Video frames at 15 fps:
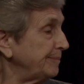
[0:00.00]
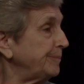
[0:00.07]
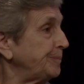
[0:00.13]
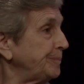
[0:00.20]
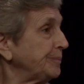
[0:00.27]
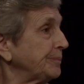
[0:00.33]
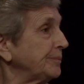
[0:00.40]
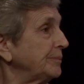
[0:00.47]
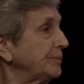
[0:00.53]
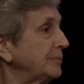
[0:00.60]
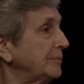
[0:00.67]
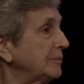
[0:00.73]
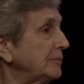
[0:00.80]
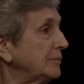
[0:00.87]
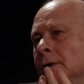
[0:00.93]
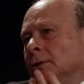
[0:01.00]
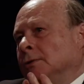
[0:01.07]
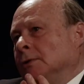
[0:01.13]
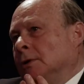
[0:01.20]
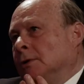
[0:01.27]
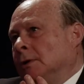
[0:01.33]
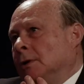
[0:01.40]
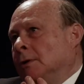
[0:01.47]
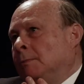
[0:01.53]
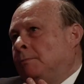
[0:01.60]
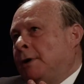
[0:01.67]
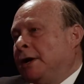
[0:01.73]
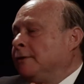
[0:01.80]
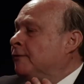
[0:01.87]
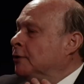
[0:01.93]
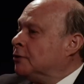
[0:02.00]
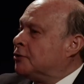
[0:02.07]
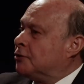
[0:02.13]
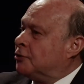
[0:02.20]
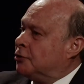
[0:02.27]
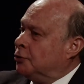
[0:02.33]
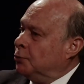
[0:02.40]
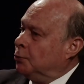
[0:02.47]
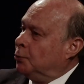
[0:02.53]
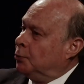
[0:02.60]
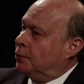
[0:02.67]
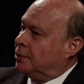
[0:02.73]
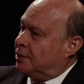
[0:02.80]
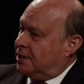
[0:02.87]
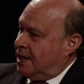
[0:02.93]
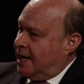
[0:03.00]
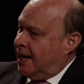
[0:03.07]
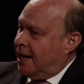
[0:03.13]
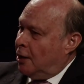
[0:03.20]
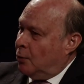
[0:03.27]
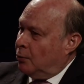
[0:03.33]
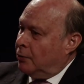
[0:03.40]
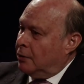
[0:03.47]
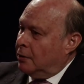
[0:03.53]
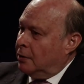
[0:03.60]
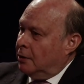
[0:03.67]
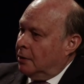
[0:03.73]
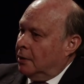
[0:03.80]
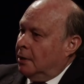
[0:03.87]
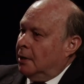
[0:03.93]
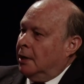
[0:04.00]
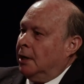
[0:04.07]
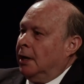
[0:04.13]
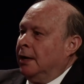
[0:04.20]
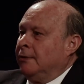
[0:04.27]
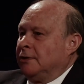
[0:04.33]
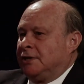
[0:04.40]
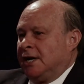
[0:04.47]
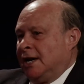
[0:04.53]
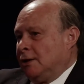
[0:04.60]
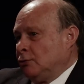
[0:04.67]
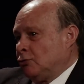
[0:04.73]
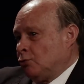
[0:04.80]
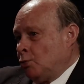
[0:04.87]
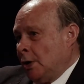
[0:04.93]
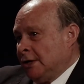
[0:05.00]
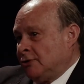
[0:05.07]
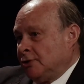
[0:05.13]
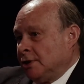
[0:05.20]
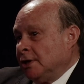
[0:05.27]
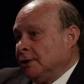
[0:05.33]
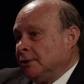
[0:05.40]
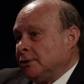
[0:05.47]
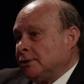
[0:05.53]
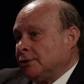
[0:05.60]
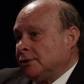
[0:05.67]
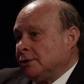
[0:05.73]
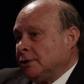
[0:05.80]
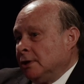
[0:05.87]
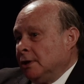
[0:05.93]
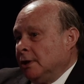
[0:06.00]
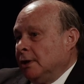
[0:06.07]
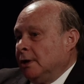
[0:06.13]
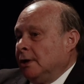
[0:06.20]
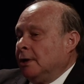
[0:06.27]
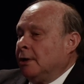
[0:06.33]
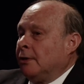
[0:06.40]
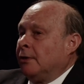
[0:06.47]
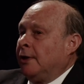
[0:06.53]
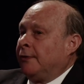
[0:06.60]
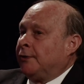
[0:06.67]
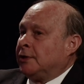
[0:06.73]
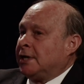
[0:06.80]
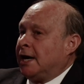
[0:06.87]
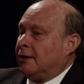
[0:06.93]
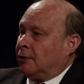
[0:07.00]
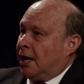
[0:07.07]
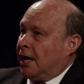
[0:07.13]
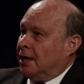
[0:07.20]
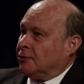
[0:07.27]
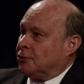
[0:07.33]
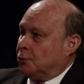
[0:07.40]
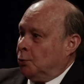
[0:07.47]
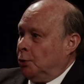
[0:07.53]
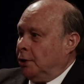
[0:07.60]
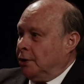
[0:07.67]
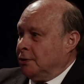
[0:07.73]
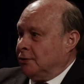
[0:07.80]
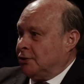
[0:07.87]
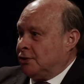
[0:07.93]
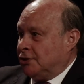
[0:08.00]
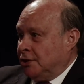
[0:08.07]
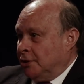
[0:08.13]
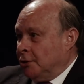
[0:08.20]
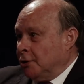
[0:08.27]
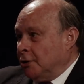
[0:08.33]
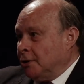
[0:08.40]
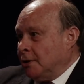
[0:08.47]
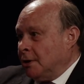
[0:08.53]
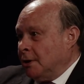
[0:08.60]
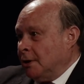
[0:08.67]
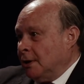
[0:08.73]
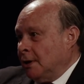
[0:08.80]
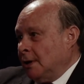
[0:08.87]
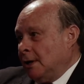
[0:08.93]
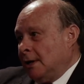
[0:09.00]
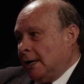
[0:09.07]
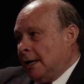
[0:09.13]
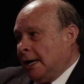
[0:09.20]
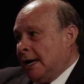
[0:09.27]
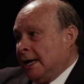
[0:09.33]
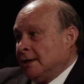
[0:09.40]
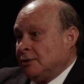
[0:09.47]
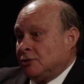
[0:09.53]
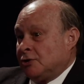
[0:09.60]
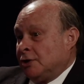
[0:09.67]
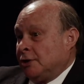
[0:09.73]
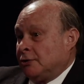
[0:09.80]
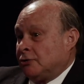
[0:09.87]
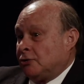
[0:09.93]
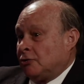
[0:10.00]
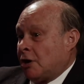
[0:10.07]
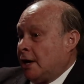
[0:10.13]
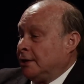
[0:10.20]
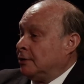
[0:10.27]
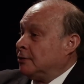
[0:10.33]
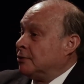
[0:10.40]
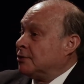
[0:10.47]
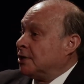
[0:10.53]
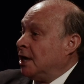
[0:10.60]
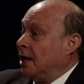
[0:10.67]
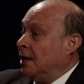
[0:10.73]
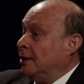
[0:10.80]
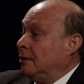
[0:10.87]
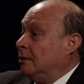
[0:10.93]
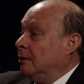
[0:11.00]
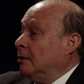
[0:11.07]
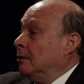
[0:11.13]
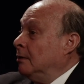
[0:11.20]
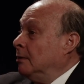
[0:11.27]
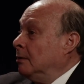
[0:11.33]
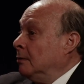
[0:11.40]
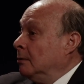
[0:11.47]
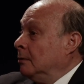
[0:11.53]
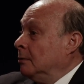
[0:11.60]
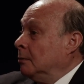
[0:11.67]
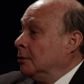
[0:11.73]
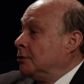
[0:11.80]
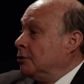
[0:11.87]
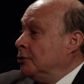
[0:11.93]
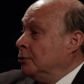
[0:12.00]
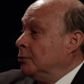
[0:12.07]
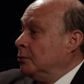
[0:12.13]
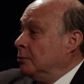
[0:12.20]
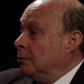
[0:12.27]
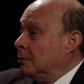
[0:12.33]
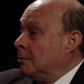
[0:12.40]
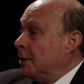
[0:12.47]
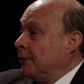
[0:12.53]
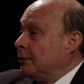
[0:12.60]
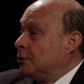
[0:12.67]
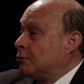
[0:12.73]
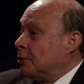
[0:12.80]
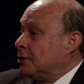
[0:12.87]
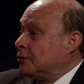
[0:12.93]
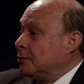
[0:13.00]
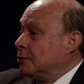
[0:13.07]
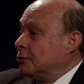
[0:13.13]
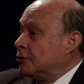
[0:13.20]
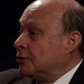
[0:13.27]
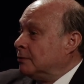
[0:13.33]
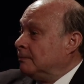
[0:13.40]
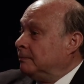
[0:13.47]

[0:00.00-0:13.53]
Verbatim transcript: What would be benefits to the town and the town's residents that the town council would consider as they're trying to decide what to do about this resolution?